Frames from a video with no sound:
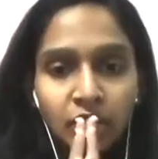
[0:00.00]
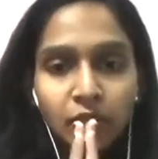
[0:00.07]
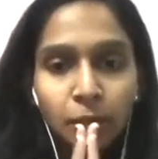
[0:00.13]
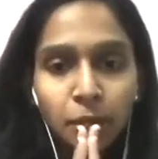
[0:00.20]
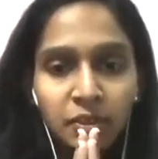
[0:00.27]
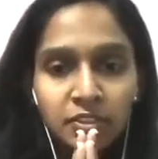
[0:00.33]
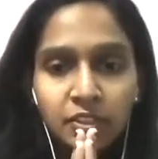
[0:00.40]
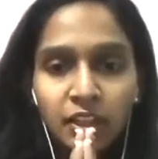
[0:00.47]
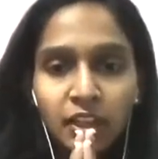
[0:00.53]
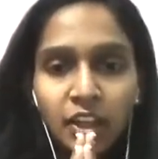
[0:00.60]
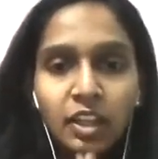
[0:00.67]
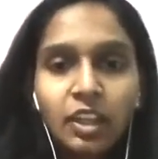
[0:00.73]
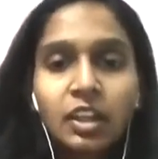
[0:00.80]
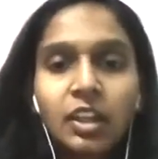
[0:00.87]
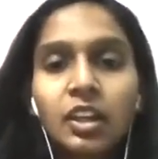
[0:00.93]
Namaste.
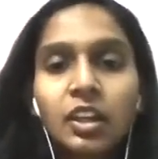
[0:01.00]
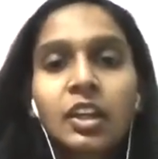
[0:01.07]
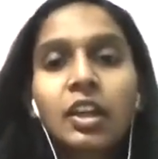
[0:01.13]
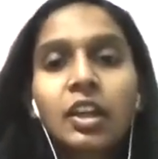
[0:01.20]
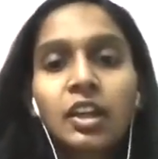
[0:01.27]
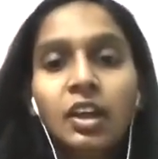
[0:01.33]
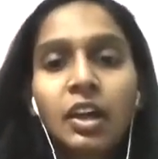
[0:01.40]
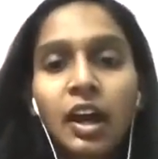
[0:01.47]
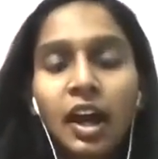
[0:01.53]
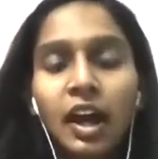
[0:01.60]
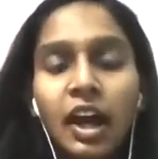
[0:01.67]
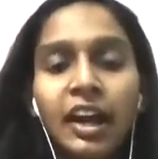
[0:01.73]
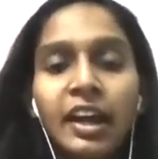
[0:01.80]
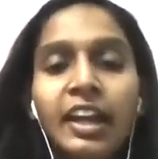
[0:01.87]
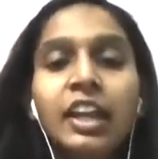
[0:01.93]

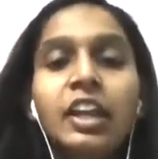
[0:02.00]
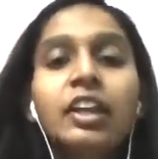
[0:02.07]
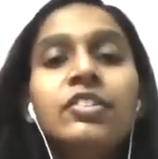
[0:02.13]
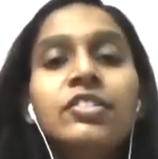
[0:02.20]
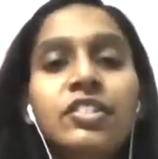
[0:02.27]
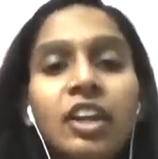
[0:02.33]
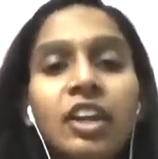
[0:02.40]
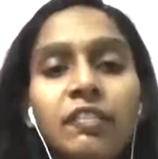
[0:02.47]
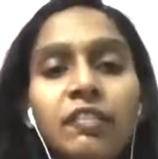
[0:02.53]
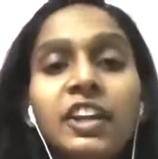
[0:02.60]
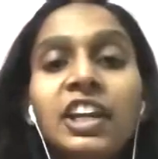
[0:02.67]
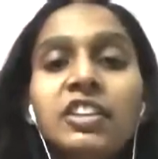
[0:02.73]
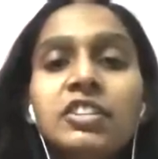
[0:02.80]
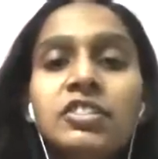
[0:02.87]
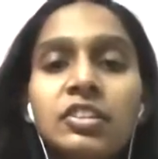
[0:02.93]
I,
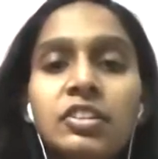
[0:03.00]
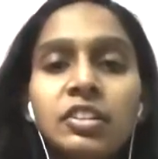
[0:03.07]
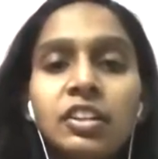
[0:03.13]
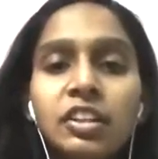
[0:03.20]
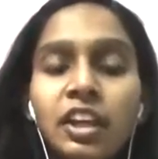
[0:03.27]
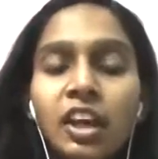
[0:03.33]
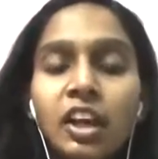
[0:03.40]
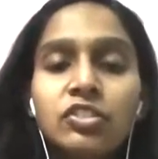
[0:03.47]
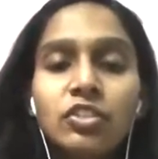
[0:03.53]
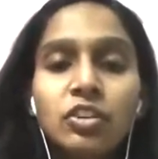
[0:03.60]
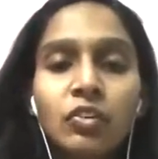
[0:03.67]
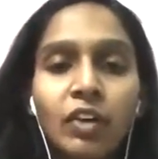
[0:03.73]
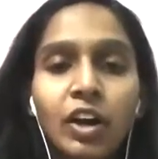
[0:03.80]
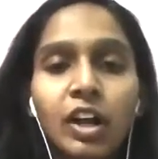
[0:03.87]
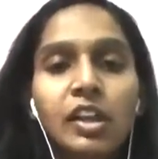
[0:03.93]
JVN Nitika
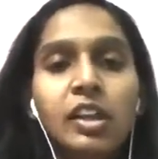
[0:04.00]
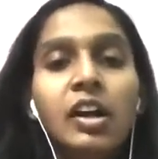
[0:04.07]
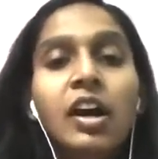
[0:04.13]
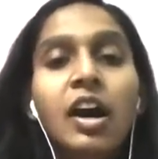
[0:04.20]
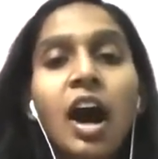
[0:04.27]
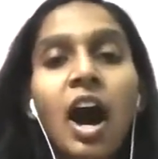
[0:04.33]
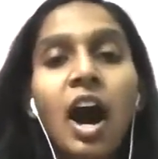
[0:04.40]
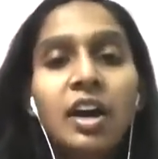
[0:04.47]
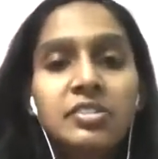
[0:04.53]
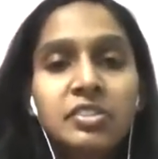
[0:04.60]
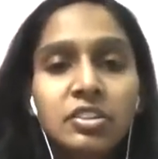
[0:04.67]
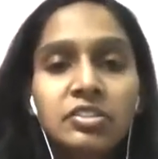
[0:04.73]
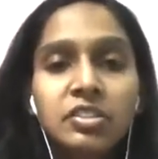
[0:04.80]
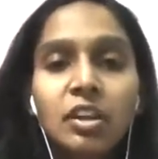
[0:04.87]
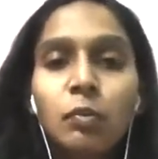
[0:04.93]
Chatwal,
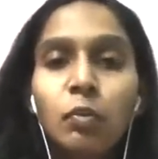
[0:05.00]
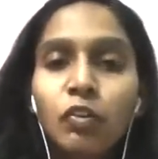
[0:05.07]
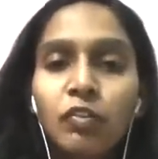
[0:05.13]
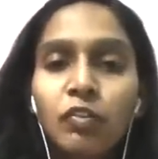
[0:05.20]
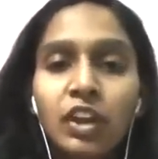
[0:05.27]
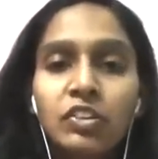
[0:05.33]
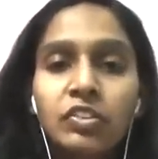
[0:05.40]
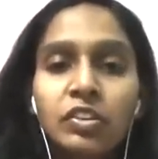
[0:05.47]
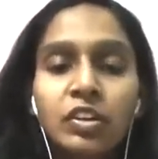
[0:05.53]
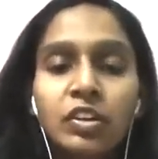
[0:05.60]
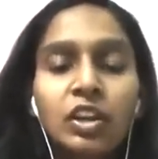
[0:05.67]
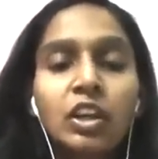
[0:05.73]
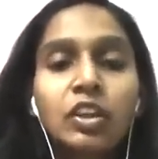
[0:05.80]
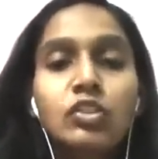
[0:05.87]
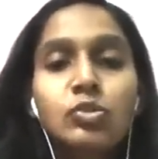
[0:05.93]
Assistant Professor
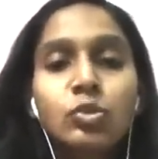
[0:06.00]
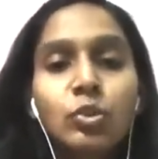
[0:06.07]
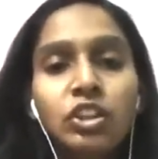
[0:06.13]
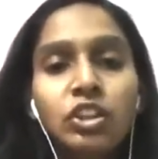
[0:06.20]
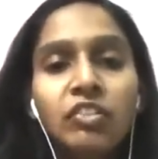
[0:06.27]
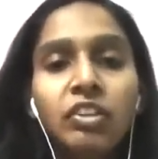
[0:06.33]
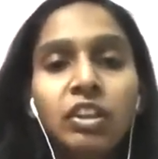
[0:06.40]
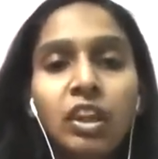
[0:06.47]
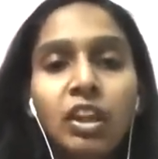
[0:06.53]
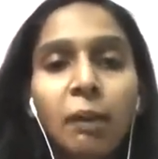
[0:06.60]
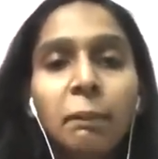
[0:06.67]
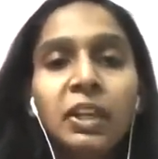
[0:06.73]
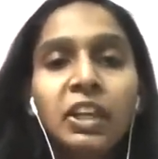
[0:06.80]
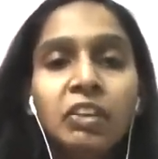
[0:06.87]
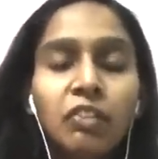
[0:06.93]
in Jyoti
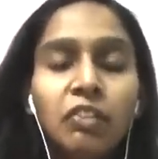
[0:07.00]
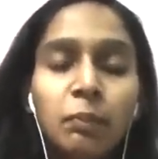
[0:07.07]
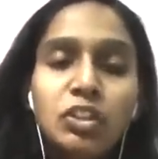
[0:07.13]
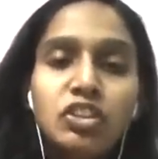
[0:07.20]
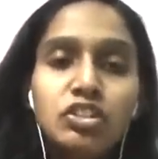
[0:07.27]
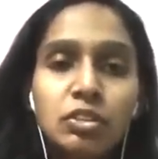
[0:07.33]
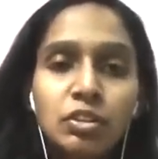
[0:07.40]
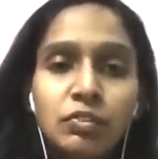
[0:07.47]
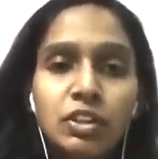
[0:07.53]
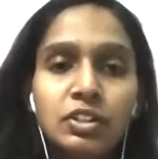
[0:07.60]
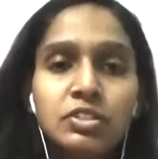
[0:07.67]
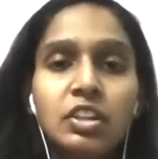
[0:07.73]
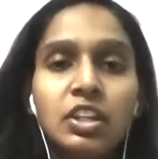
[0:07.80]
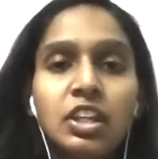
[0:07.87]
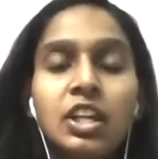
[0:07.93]
Vidyapeeth Women's
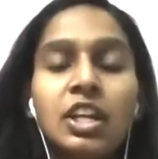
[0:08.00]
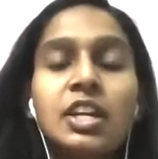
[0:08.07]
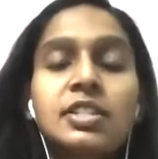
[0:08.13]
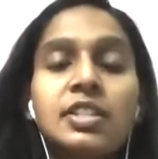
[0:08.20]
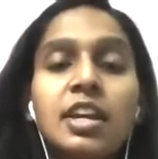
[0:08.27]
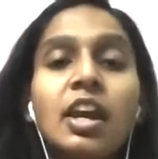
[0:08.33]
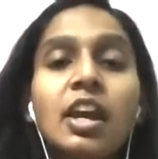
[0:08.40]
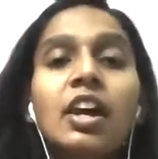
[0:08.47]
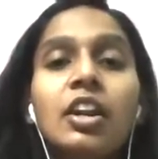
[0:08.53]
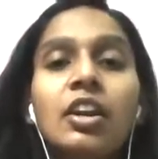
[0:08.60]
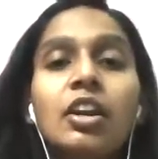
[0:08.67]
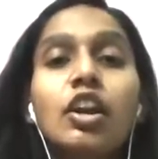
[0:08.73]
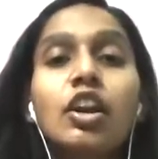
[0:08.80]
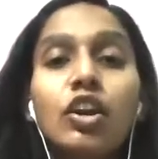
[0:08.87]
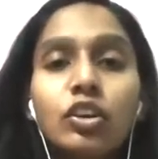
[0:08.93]
University, is here
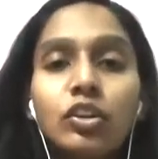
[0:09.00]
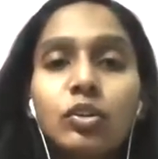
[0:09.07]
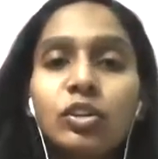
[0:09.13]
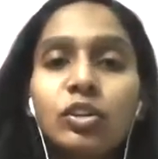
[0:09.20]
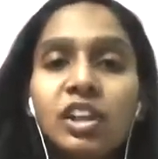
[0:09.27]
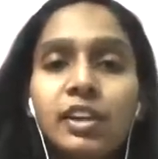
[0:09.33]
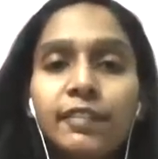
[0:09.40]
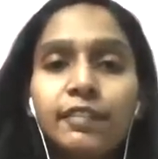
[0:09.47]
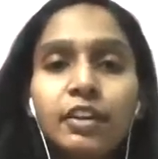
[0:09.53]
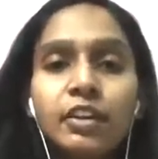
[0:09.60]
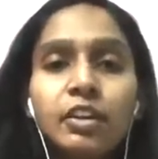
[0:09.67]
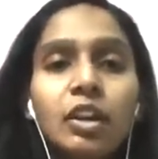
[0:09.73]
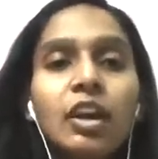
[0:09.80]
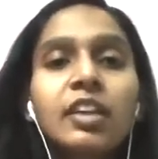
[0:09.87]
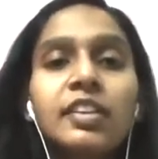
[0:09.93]
to deliver
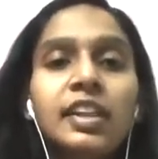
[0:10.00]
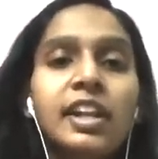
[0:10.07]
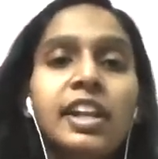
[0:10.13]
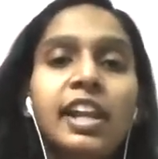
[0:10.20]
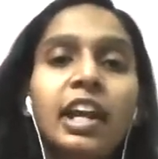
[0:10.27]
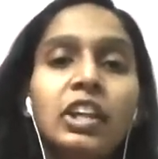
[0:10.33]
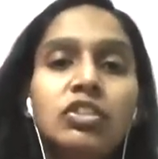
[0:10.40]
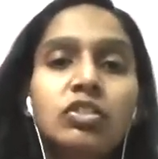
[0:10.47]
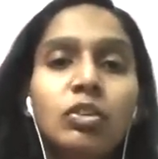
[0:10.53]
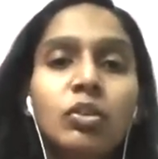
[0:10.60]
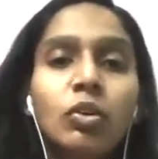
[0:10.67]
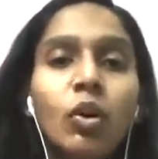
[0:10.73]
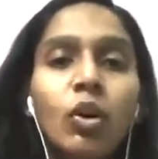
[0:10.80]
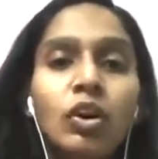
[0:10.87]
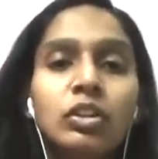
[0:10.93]
the lecture
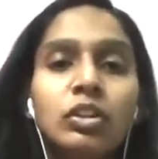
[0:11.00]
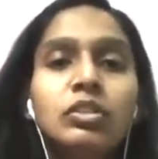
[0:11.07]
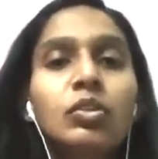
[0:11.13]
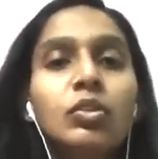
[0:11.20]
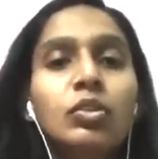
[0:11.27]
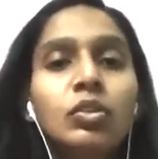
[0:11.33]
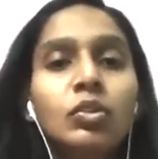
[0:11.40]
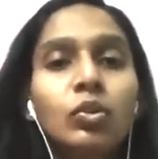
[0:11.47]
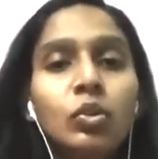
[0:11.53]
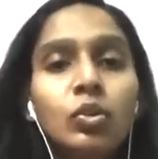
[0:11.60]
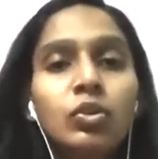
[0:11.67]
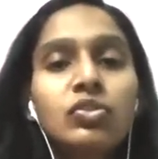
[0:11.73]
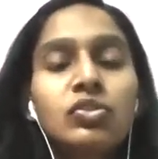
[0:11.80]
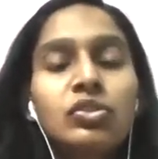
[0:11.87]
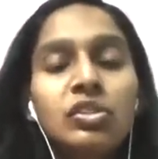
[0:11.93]
on
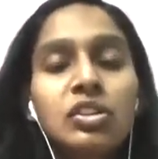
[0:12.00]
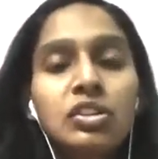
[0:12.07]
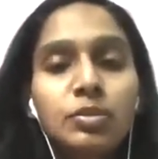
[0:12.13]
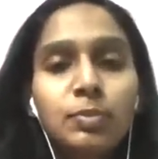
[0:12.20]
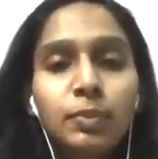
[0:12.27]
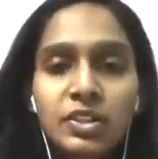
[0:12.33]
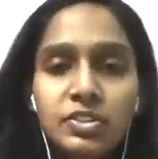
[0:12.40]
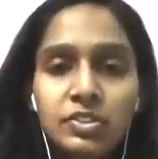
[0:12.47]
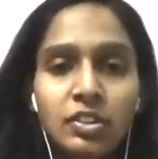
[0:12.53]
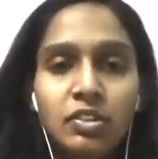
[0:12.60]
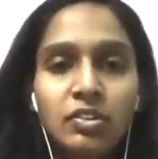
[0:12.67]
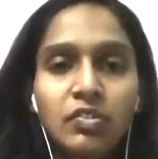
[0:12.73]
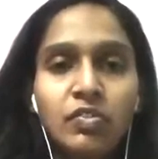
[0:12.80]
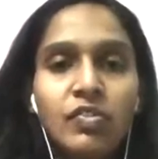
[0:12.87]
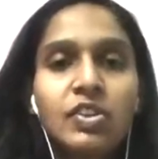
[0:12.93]
course dispersion,
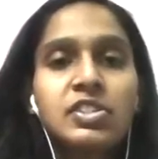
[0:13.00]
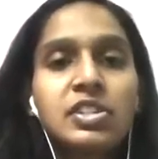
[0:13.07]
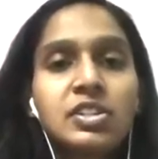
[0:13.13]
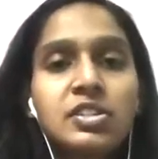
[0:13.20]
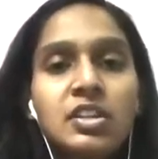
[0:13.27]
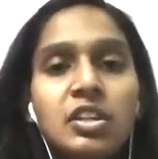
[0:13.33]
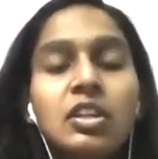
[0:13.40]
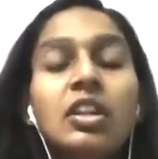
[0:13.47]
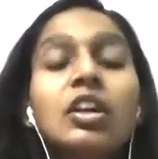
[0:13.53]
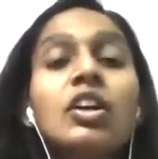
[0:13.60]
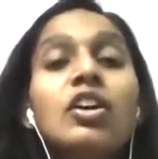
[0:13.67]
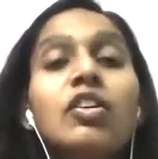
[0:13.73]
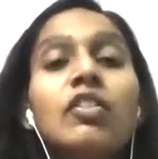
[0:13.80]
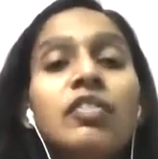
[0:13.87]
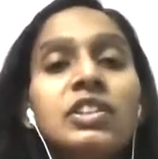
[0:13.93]
which is in
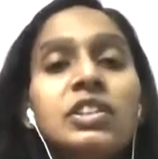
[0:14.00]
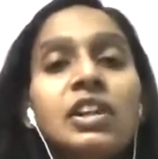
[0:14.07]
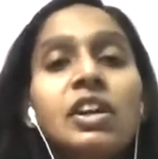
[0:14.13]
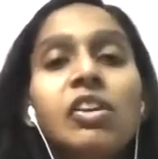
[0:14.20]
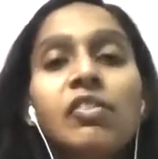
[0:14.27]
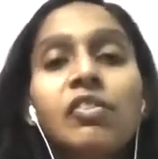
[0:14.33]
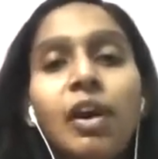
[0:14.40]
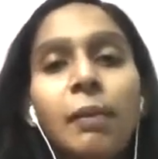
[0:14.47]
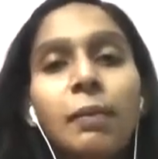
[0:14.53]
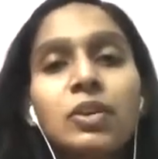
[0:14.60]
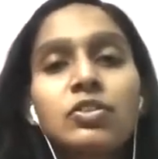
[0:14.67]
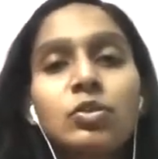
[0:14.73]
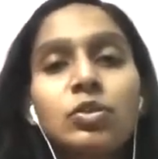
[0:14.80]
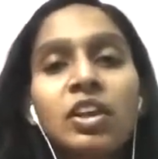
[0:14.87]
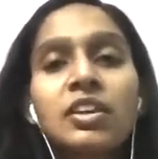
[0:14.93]
Physical
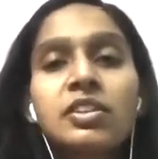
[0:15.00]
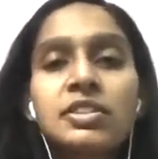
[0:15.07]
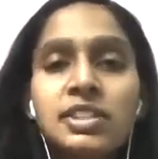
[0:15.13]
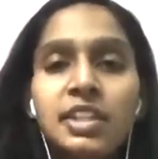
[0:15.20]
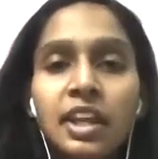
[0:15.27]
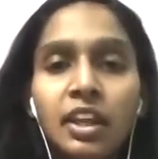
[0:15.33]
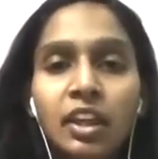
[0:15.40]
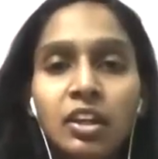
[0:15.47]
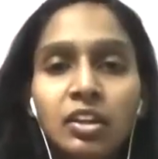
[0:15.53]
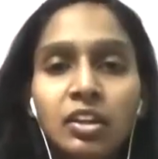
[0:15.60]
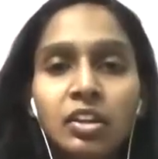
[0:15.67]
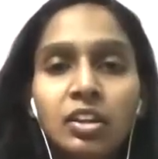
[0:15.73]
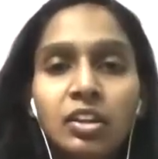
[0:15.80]
Pharmaceutics second.